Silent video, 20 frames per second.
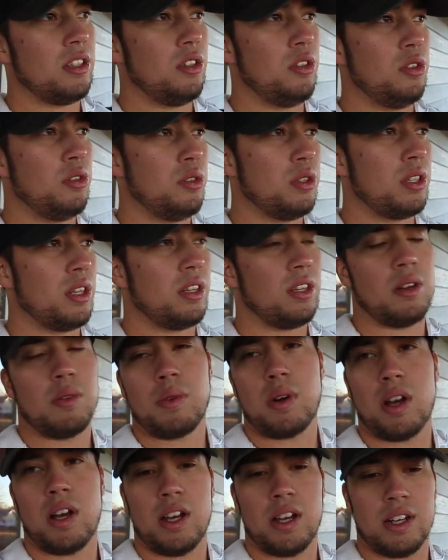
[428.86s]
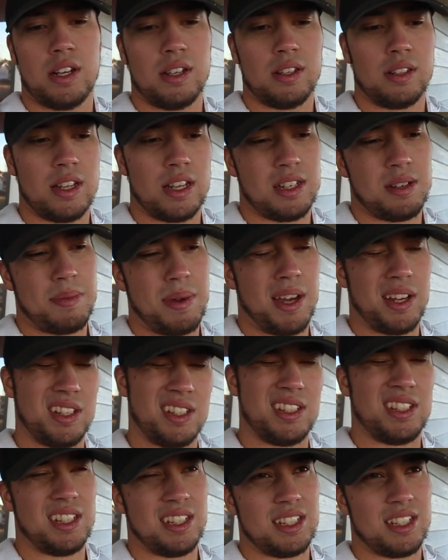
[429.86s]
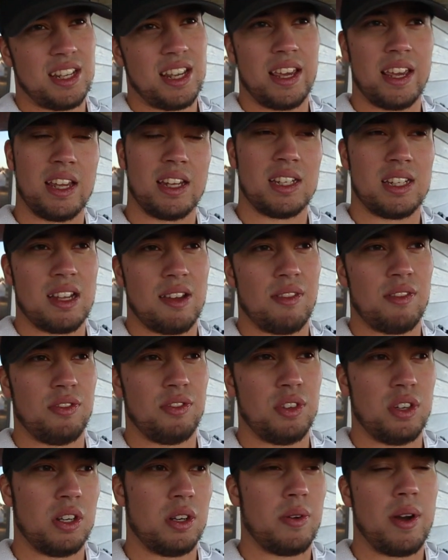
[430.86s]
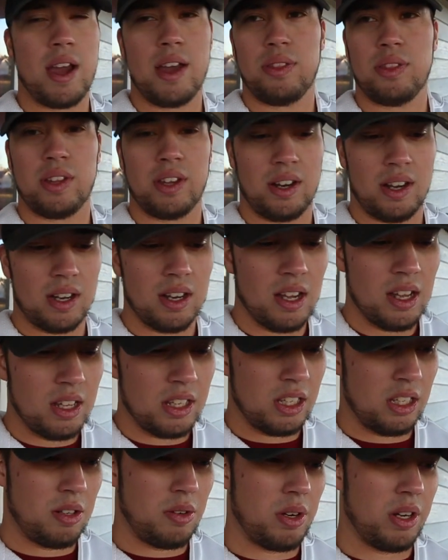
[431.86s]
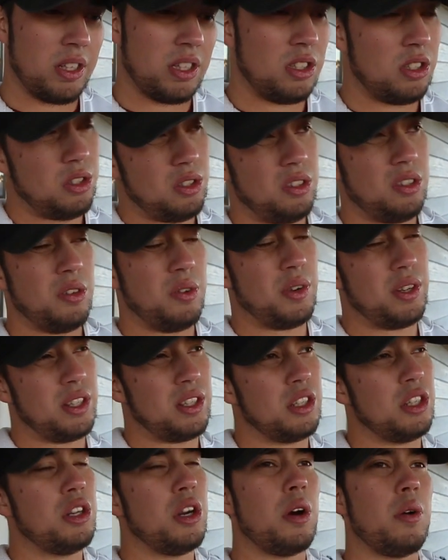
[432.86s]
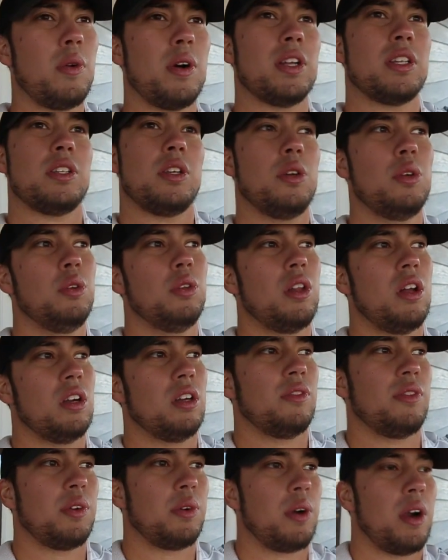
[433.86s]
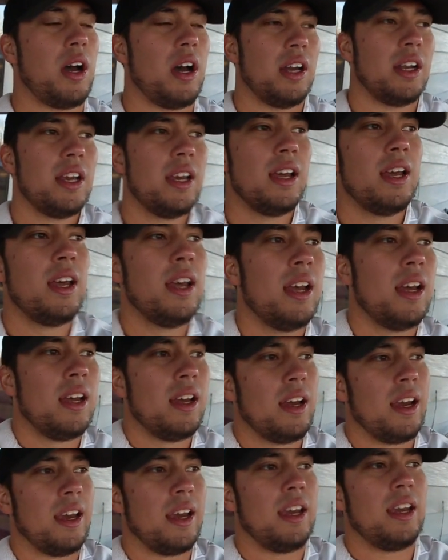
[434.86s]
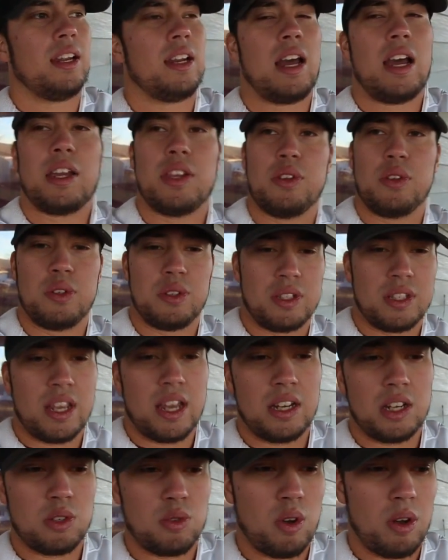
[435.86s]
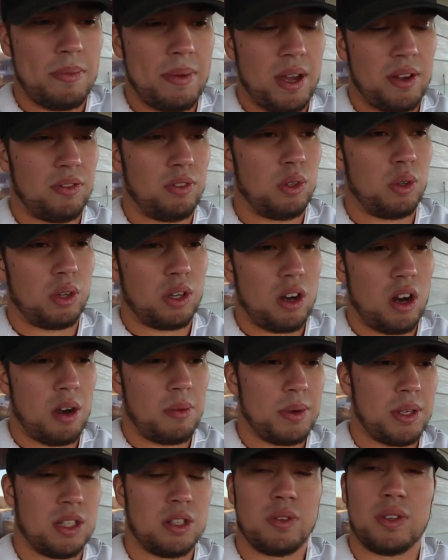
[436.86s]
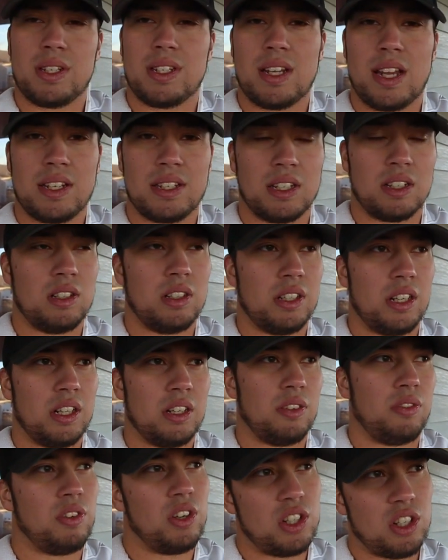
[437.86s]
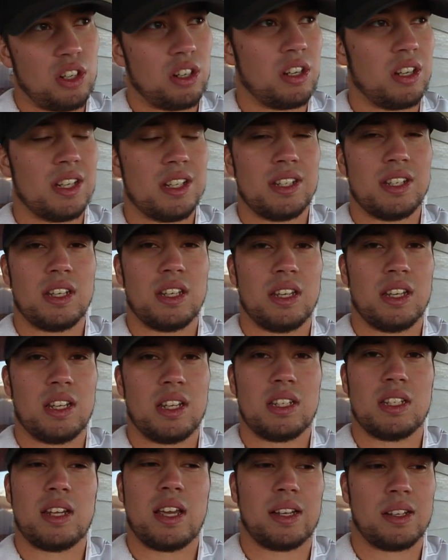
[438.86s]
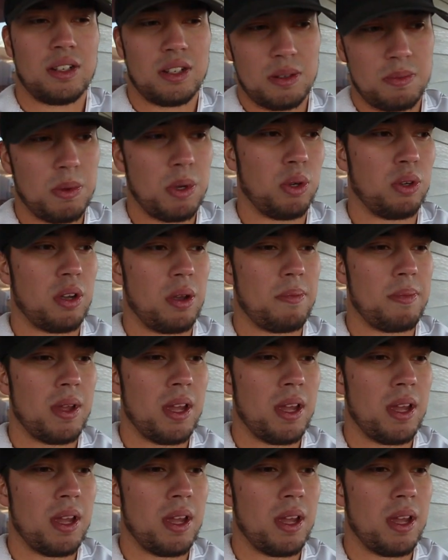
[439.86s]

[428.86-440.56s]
use a rod that's about 6'10", 7 foot, around there. You don't want too long of a rod. And I use 10 to 12 pound fluorocarbon, so it's nice and clear. The fish aren't going to see it. It's not going to spook them.